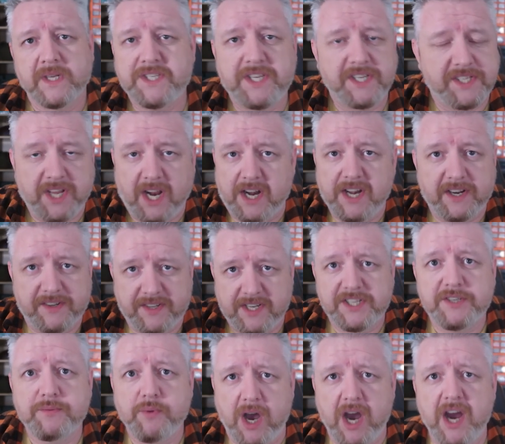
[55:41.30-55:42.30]
This is
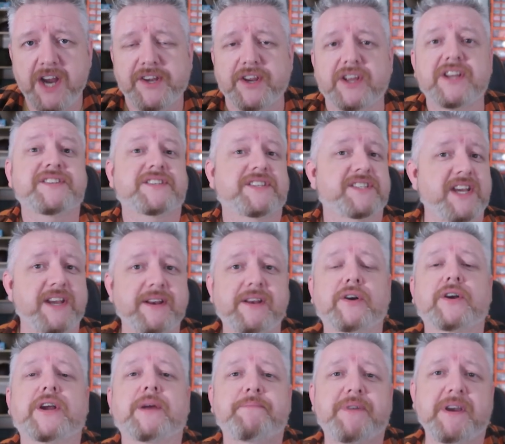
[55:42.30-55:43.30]
this is what I do. See,
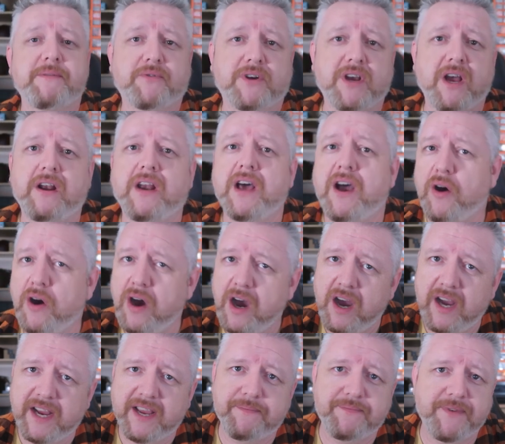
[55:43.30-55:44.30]
look, people go like,
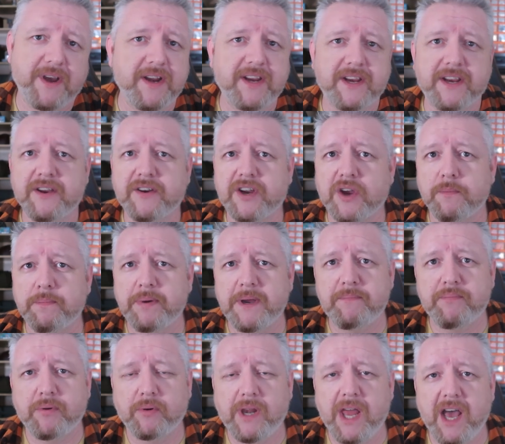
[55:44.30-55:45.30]
"Oh, you have got
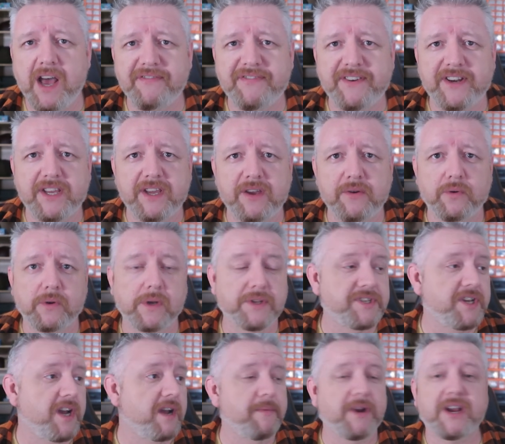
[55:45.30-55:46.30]
people laughing at you all the
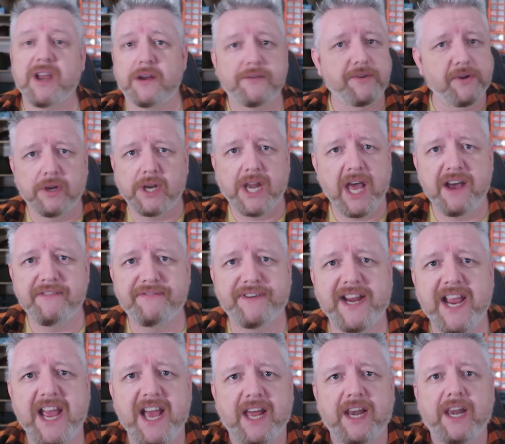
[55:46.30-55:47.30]
time." I go, "Not
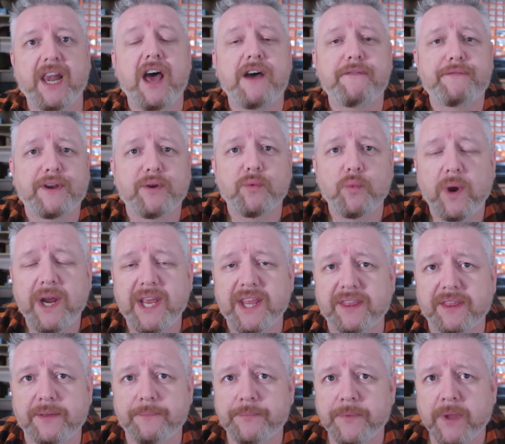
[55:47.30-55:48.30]
laughing at, laughing
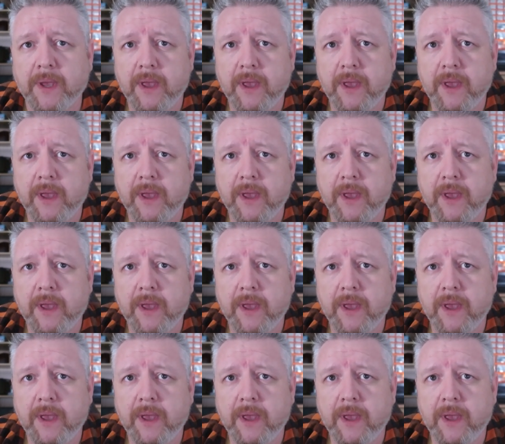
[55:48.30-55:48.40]
with."